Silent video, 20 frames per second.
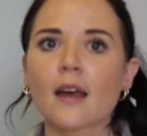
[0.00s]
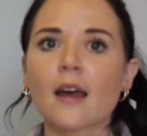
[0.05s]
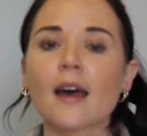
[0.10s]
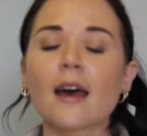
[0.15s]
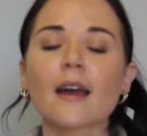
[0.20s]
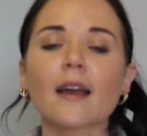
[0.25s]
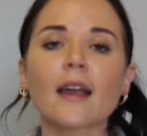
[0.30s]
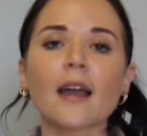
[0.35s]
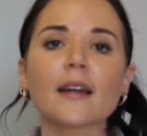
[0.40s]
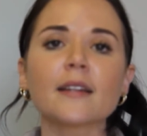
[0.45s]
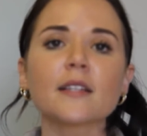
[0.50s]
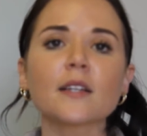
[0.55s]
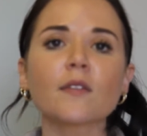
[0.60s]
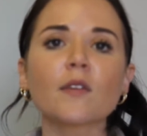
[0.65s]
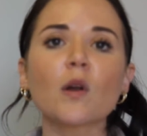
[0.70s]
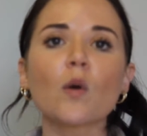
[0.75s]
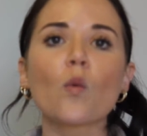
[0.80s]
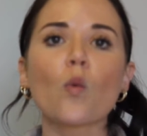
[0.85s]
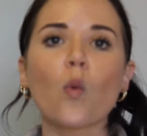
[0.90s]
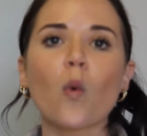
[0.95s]
A
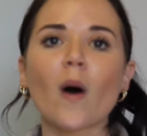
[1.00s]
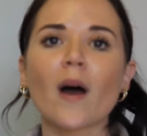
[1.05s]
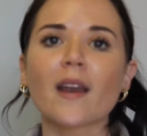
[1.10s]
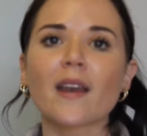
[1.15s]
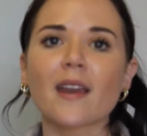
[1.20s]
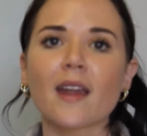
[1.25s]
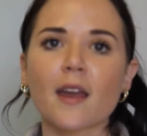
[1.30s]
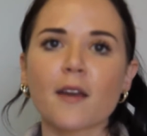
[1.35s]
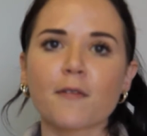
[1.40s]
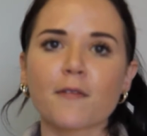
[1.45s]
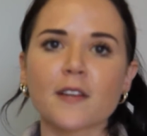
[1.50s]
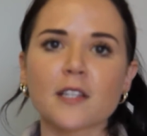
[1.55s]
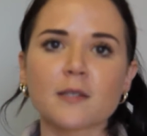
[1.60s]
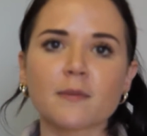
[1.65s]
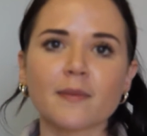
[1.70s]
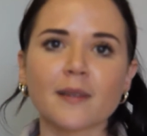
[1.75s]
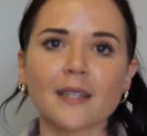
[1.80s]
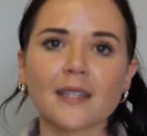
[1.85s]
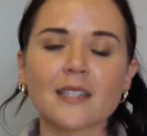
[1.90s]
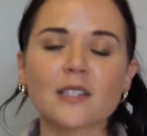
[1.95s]
category 1
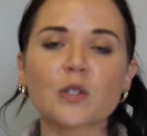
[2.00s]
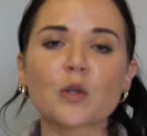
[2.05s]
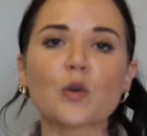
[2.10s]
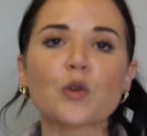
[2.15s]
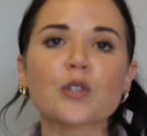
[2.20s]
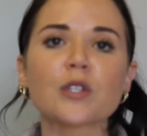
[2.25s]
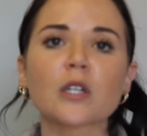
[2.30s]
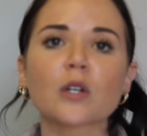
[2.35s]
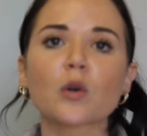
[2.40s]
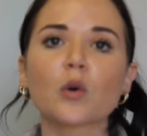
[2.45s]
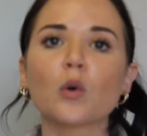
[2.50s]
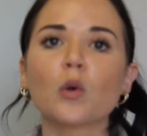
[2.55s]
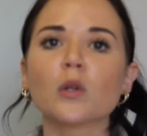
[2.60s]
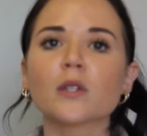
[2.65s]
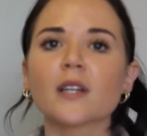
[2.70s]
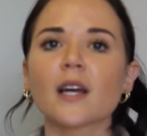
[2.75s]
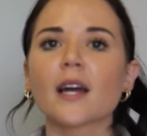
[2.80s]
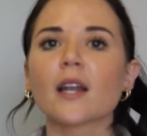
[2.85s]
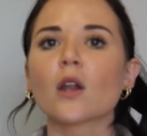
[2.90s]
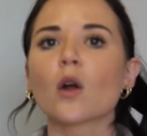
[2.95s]
FSP is also
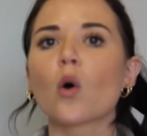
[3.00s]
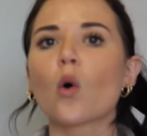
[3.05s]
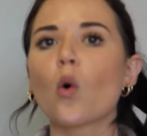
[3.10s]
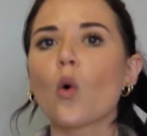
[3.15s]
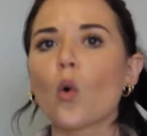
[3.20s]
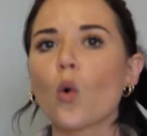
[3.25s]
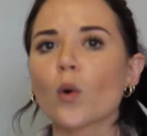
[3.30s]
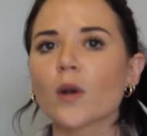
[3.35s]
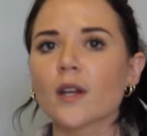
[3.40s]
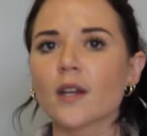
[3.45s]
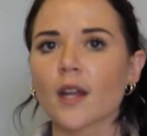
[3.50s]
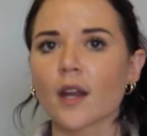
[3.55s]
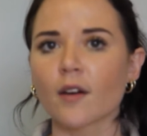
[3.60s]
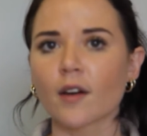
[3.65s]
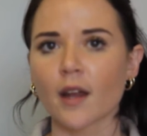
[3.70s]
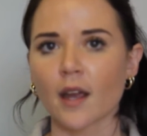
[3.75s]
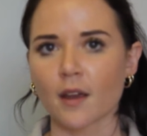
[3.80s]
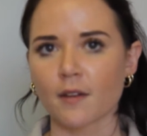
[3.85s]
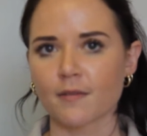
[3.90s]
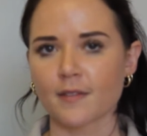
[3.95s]
called an
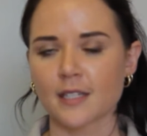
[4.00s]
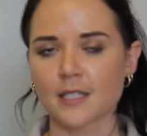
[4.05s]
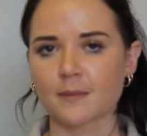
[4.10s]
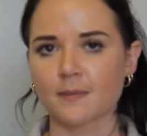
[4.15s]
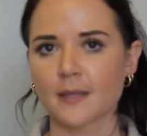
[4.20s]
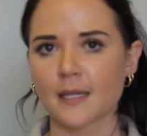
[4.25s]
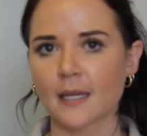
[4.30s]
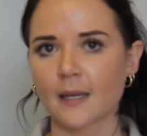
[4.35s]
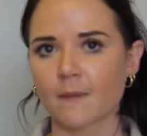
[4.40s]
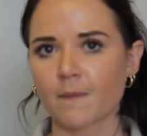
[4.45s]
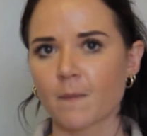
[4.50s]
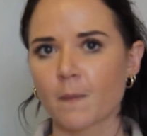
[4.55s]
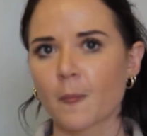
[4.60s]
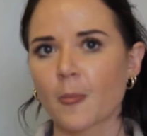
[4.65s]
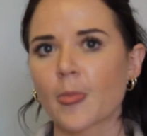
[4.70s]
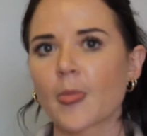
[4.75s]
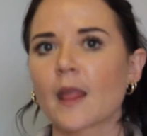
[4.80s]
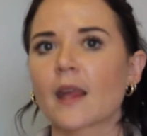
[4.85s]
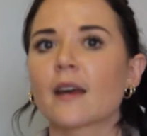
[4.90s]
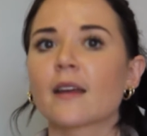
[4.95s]
ordinary FSP.
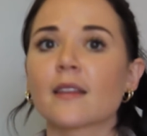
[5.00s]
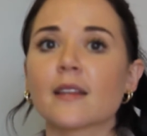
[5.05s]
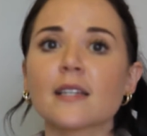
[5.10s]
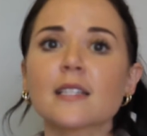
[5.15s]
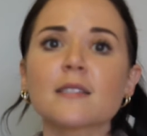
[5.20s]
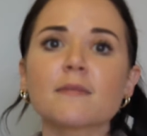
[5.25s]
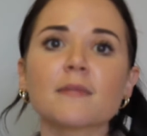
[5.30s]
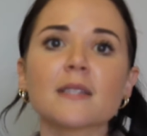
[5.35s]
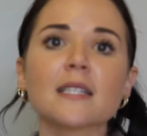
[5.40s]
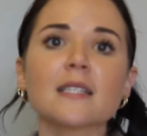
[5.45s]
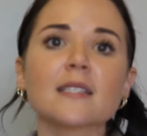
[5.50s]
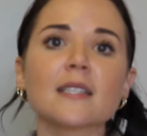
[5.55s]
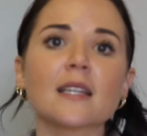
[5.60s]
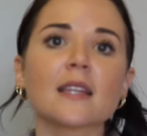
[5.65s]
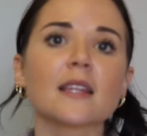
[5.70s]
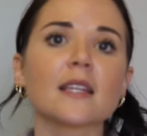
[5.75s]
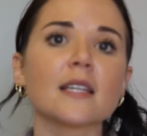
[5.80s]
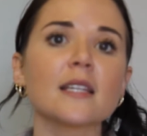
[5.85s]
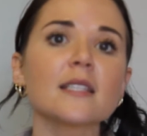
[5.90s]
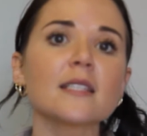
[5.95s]
This means
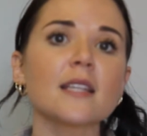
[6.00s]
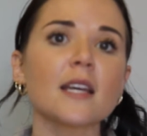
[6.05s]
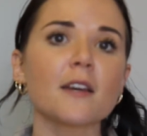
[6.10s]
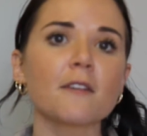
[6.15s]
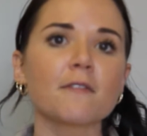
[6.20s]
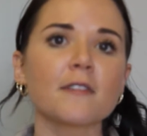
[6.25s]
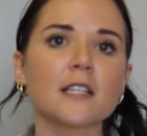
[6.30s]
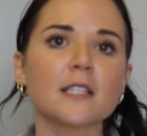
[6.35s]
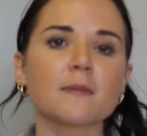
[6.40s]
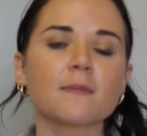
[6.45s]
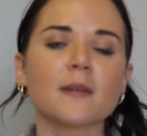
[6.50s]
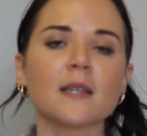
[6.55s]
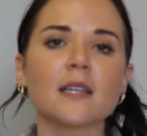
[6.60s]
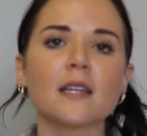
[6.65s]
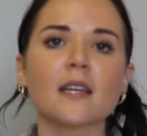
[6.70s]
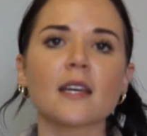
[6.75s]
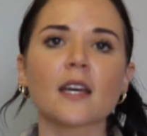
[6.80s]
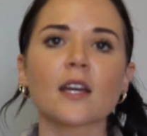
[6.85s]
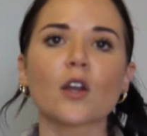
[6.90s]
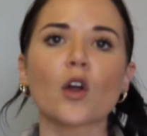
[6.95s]
that this
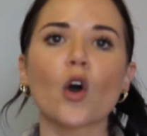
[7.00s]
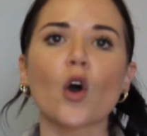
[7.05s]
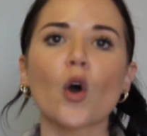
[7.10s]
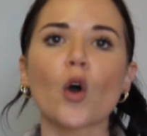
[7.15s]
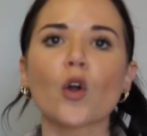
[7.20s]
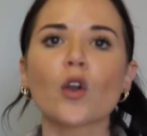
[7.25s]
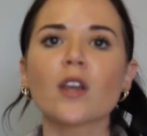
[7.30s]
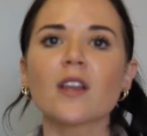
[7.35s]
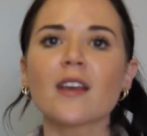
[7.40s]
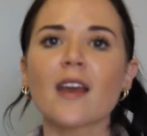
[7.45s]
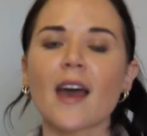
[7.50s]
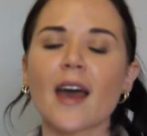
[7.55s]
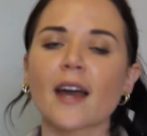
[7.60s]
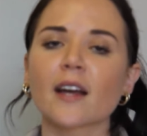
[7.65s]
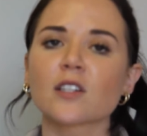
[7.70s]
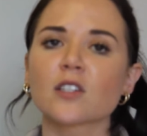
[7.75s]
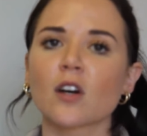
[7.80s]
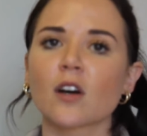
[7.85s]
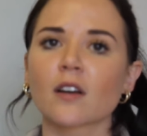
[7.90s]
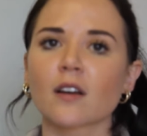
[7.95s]
FSP can only
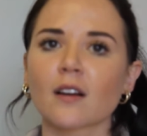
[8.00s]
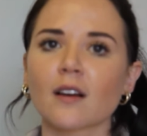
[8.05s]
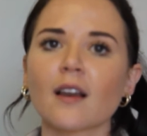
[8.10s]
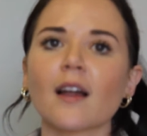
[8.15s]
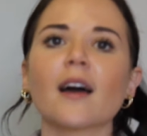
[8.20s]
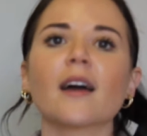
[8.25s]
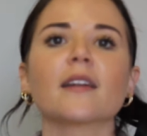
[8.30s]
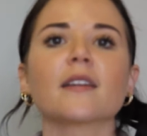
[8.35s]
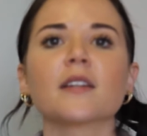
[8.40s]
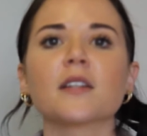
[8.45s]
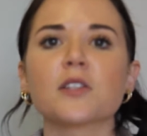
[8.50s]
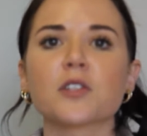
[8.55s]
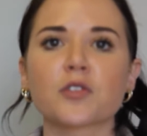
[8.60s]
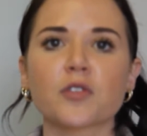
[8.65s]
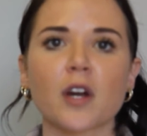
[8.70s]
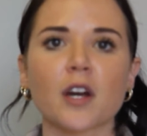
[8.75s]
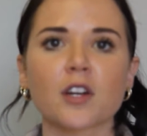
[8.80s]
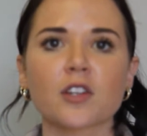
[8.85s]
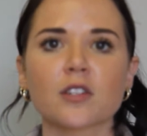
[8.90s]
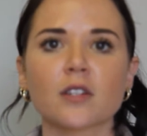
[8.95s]
act on client
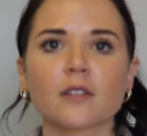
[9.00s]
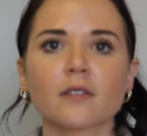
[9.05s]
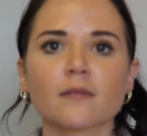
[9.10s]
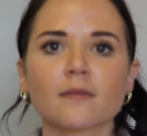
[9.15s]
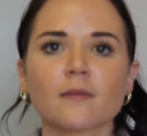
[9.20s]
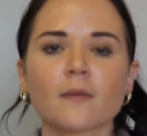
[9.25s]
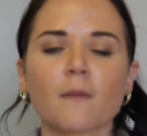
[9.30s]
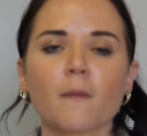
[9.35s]
instruction.